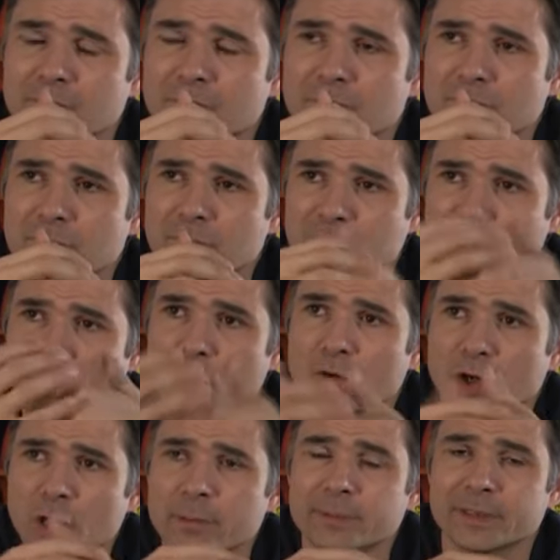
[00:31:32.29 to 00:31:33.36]
more
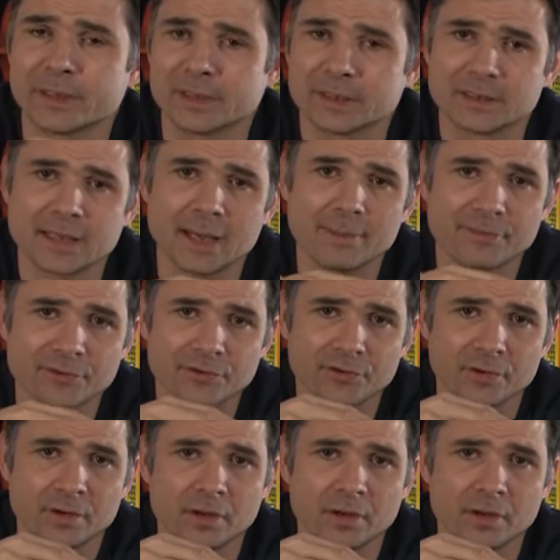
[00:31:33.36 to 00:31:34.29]
common in the depths